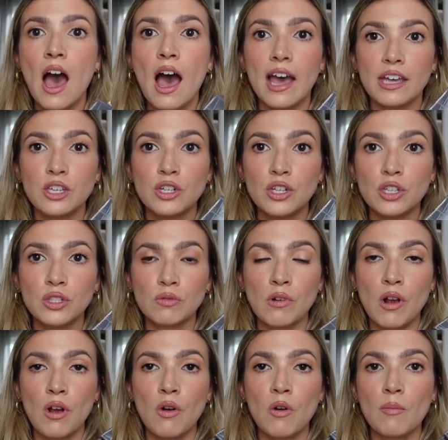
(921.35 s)
I can just
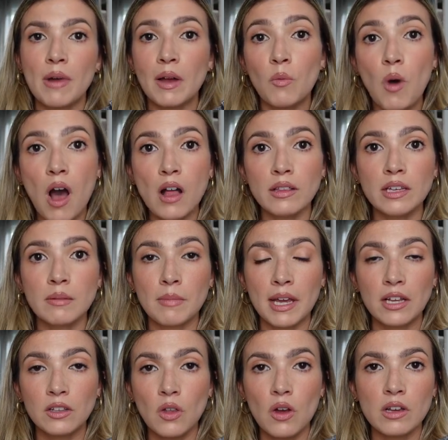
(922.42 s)
throw my wallet my
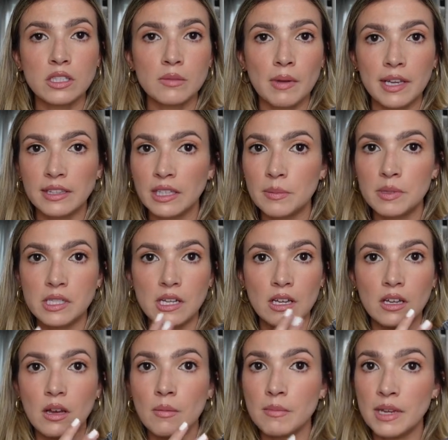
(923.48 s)
gloss my
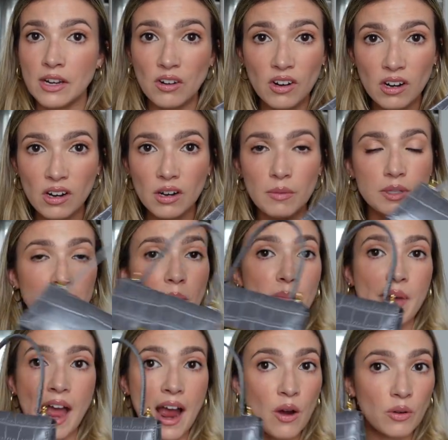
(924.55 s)
lipstick a mirror some
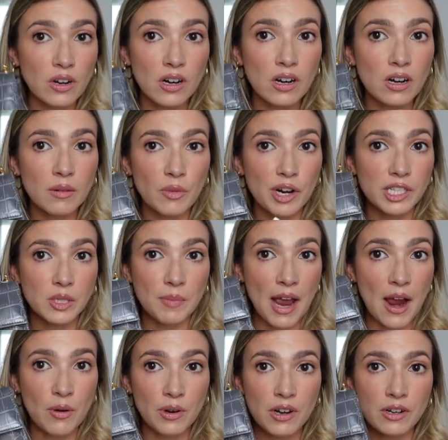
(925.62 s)
powder pressed
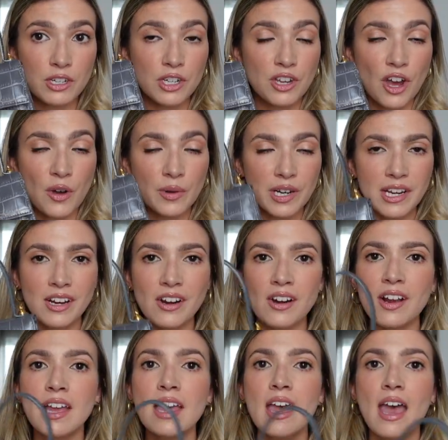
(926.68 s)
powder to go in here